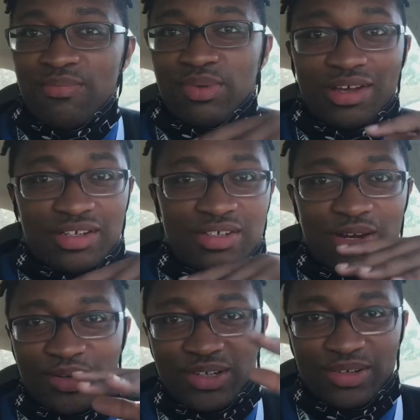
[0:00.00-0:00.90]
but you
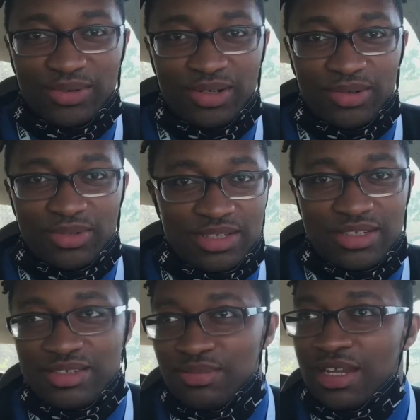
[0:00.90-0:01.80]
know there were, there
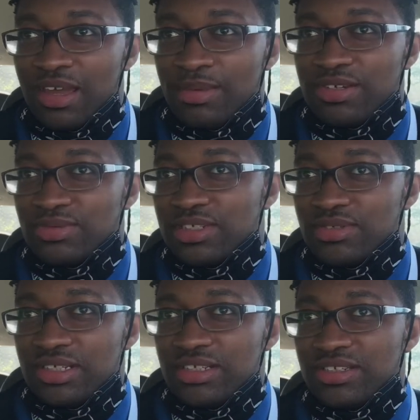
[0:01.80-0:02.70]
was some damage with
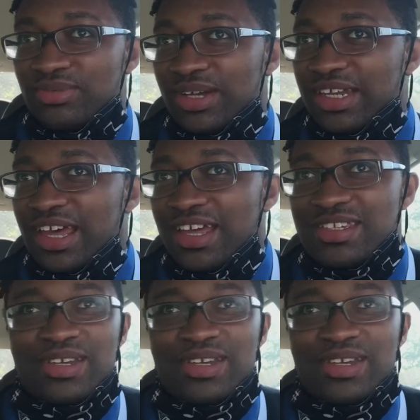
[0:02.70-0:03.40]
trees and whatnot.